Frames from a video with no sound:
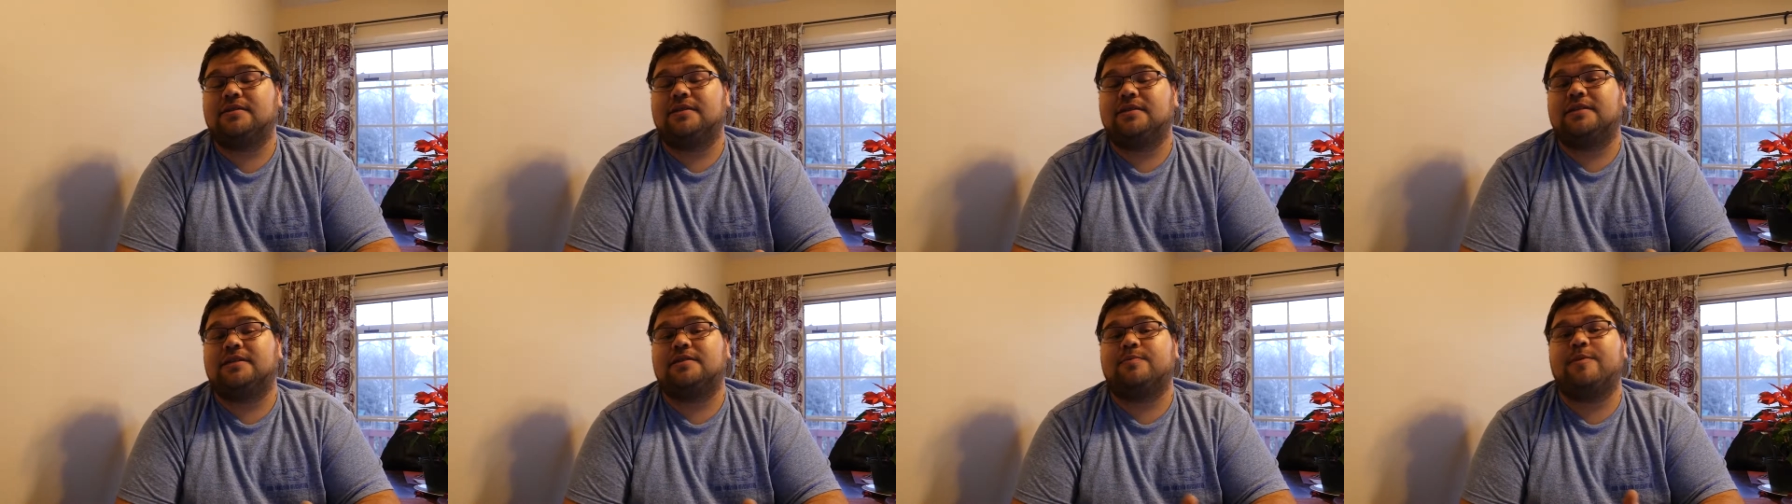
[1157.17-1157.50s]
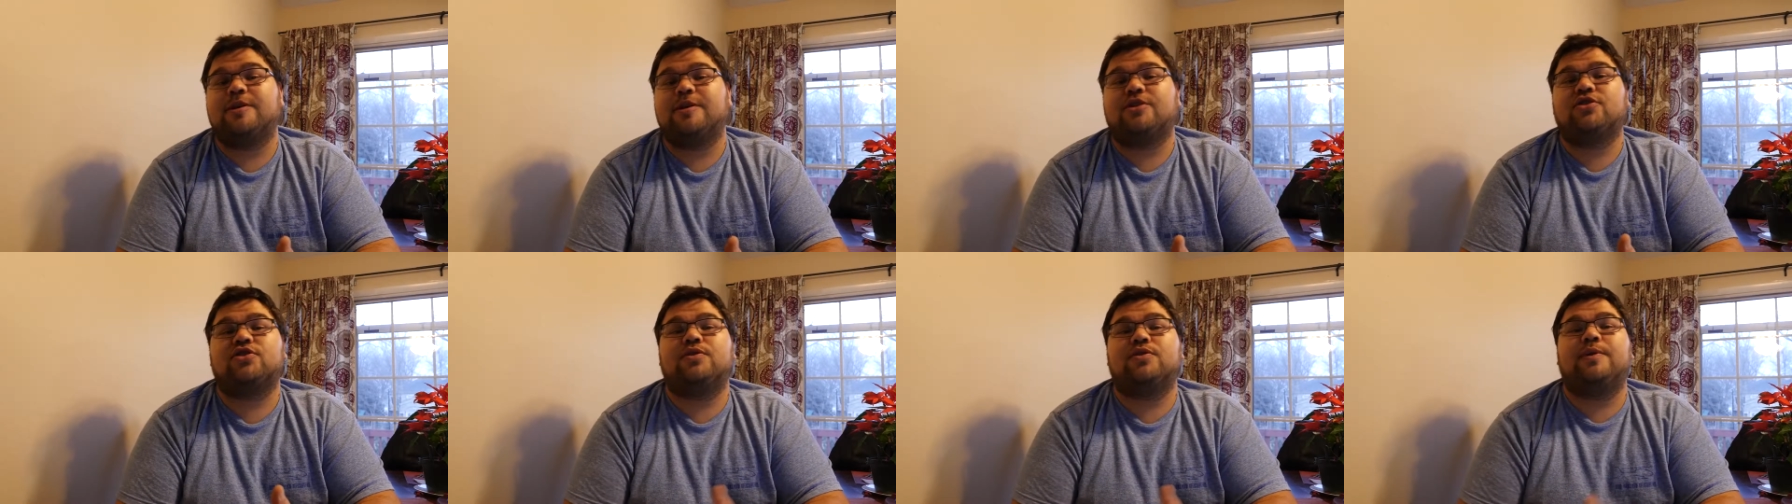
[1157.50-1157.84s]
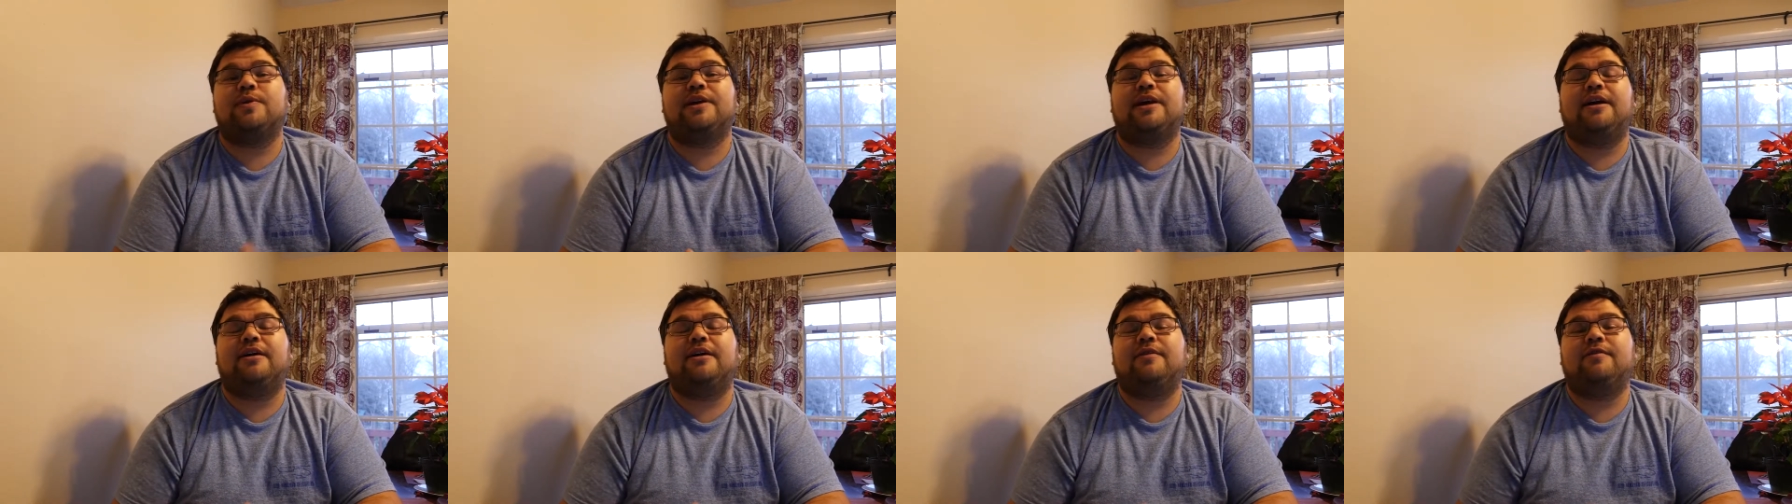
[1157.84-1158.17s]
Let's make sure
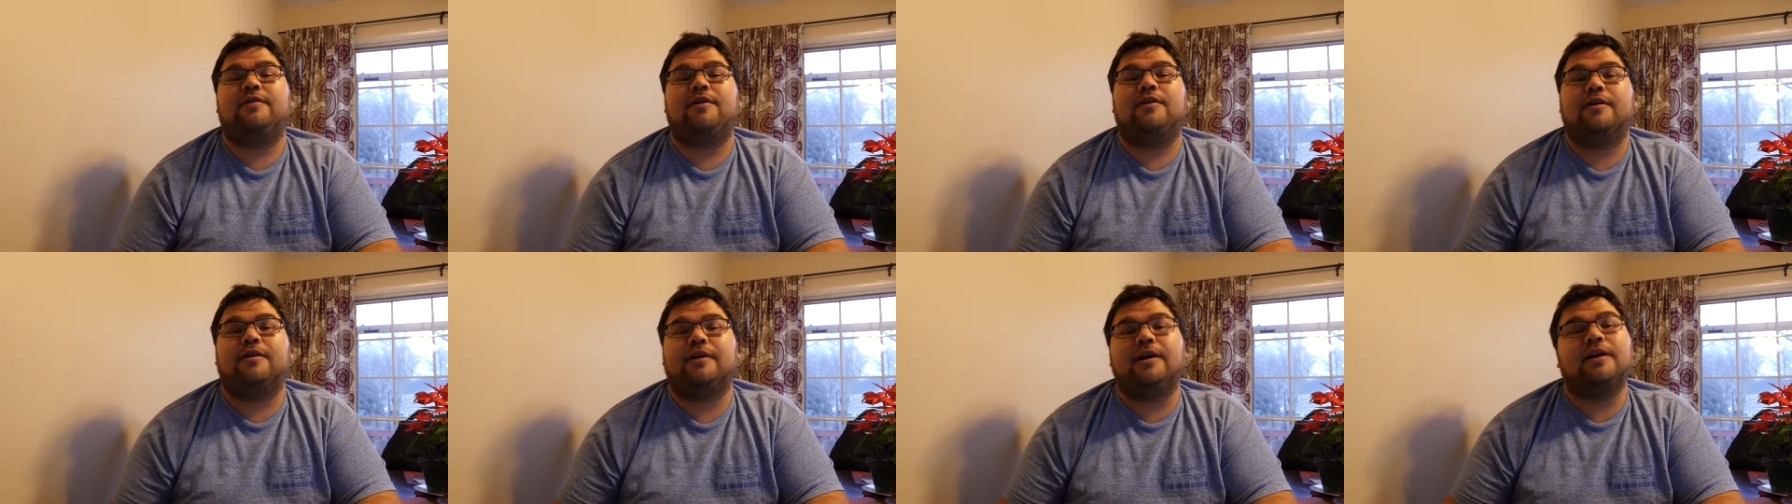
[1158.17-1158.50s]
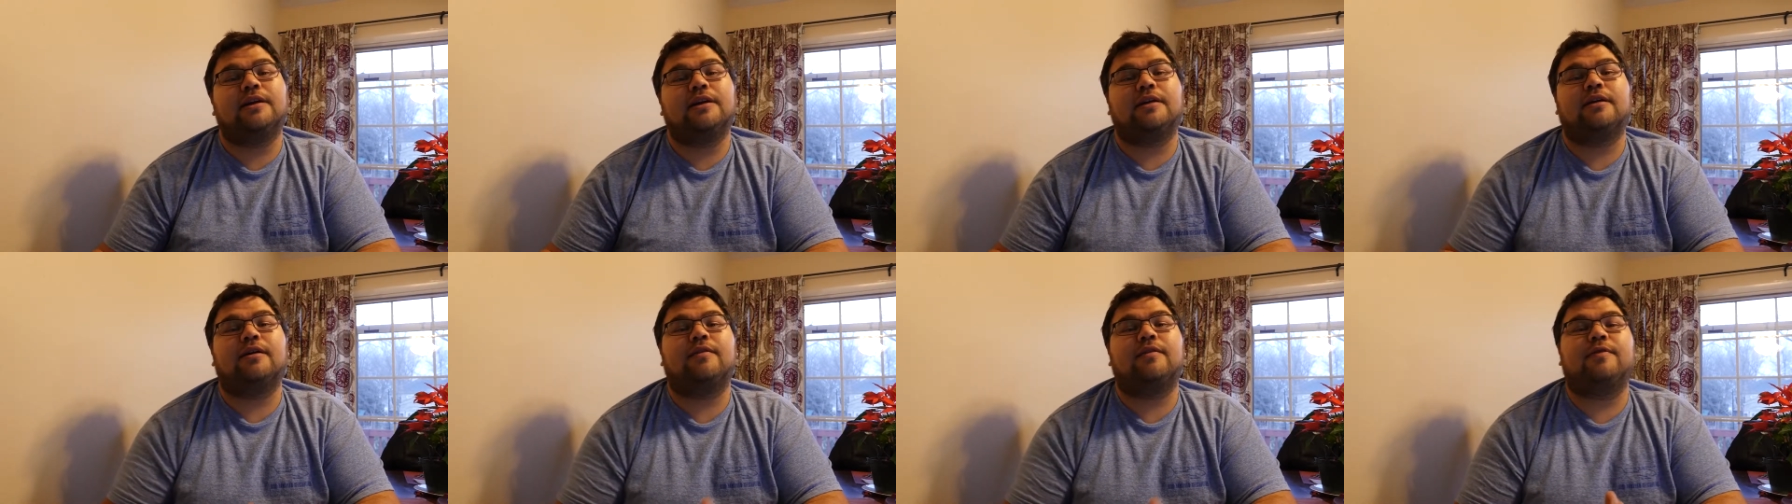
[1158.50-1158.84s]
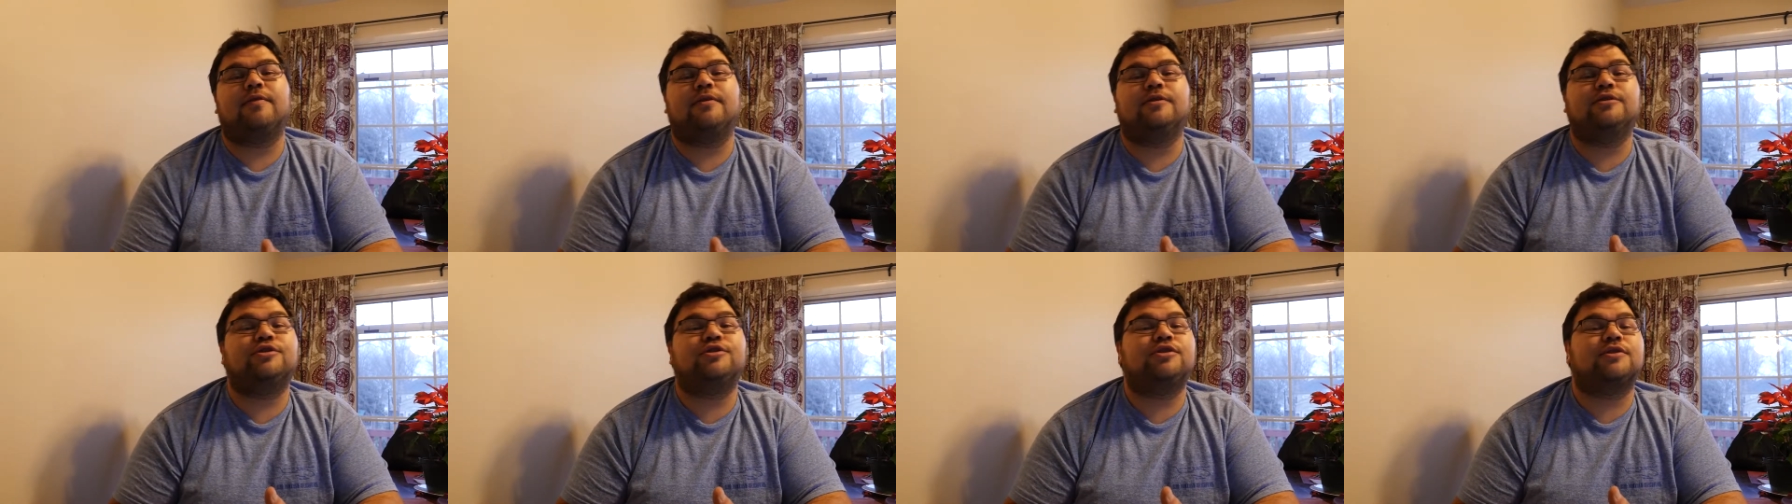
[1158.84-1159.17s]
we have our end
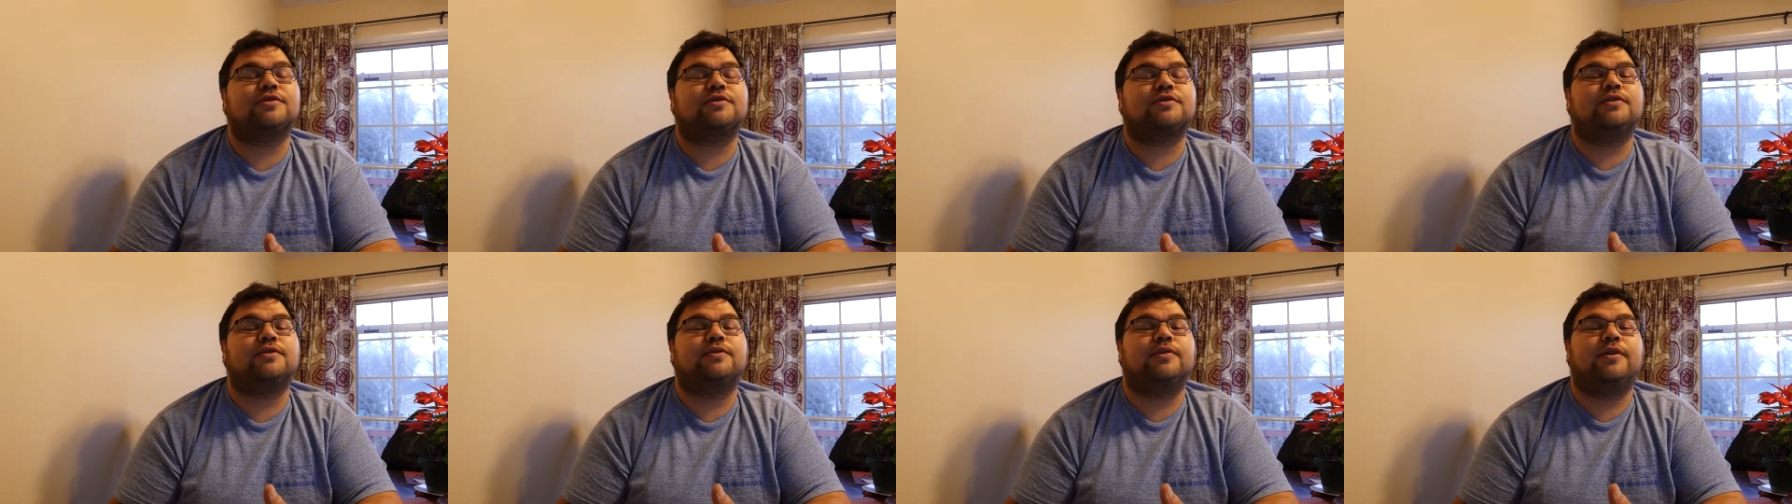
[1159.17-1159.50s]
covered just so